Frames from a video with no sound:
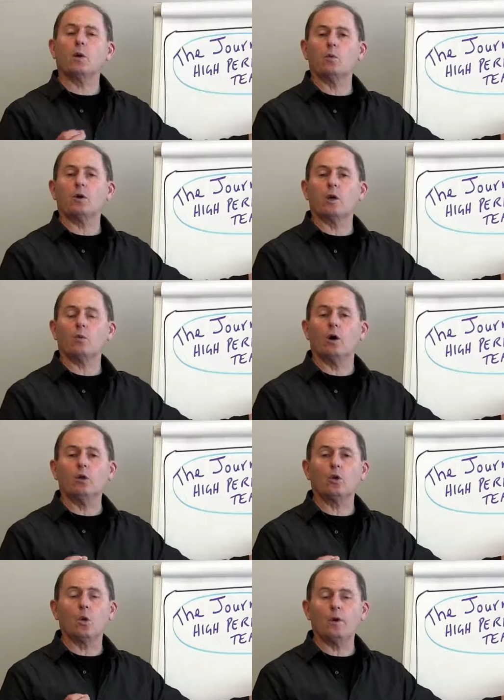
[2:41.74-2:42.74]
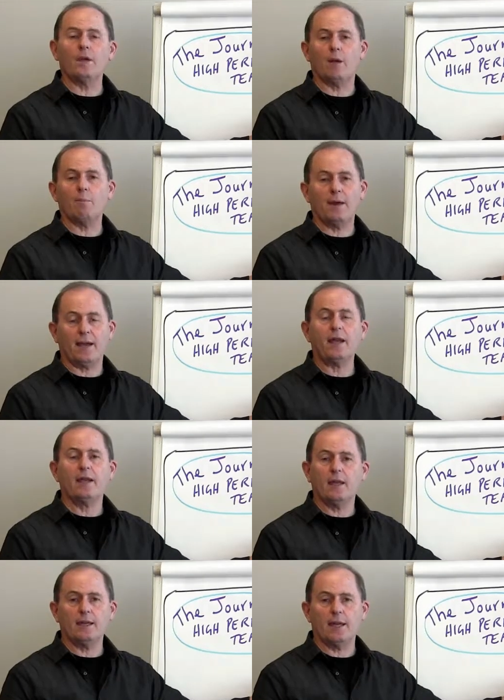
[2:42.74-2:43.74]
we're working well. Could we get better?
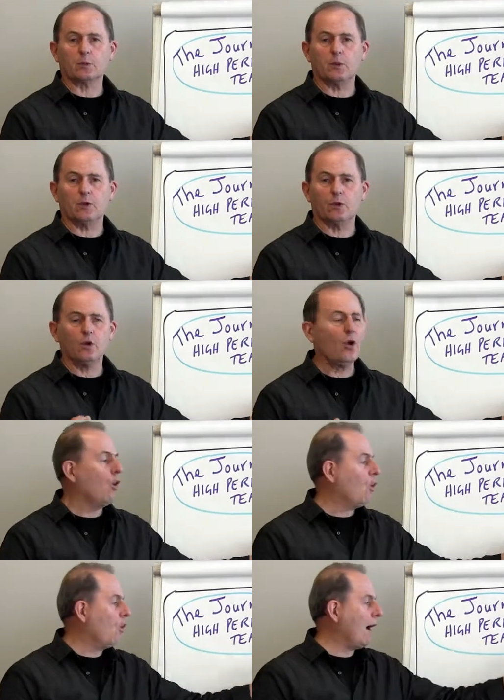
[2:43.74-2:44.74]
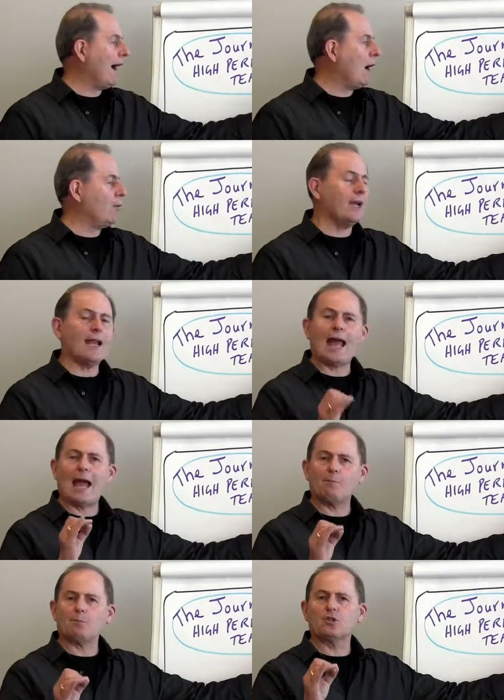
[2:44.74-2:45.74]
Yes, we could. Or are we an
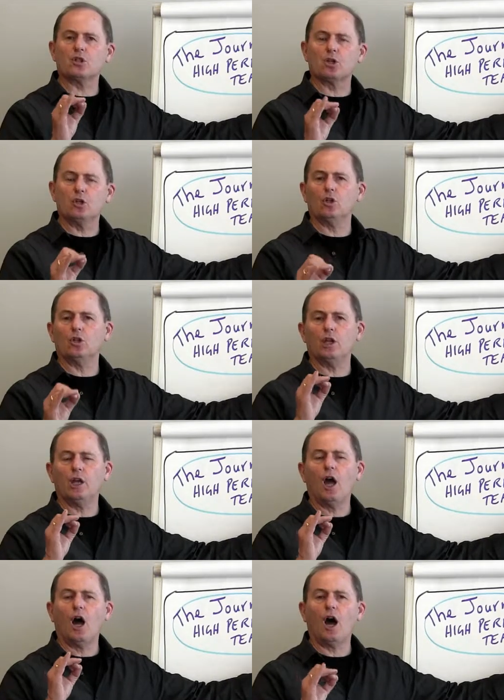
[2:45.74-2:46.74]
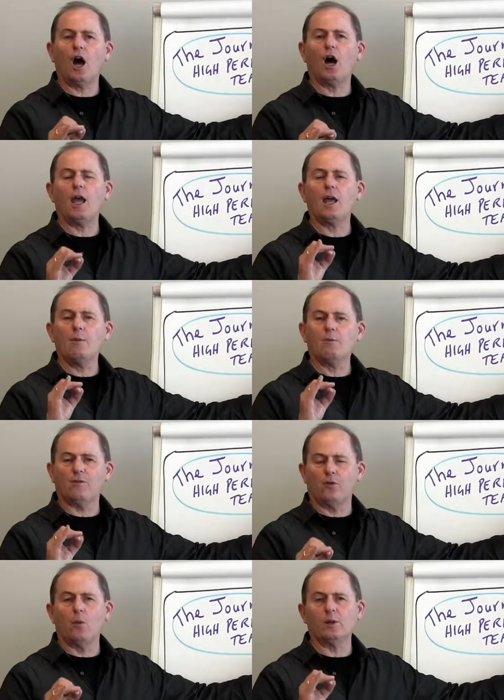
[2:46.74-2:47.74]
absolutely high
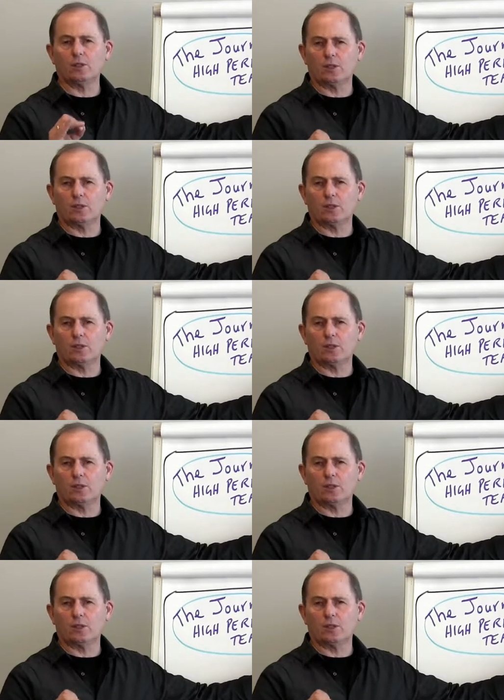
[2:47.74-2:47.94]
performance